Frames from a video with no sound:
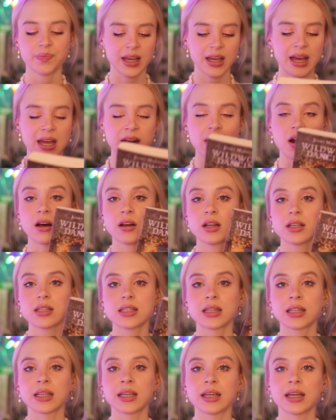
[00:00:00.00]
And
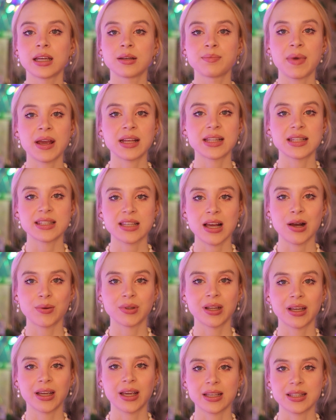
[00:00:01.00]
honestly, it might sound
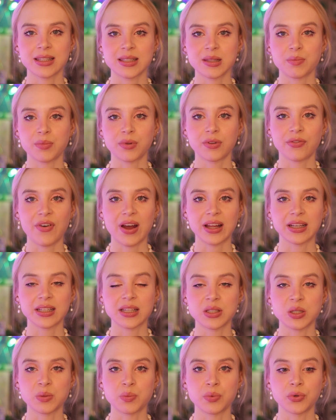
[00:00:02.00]
like a simple
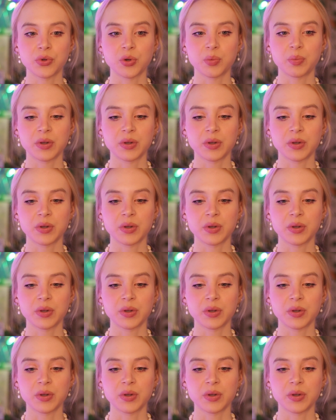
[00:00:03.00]
fantasy book,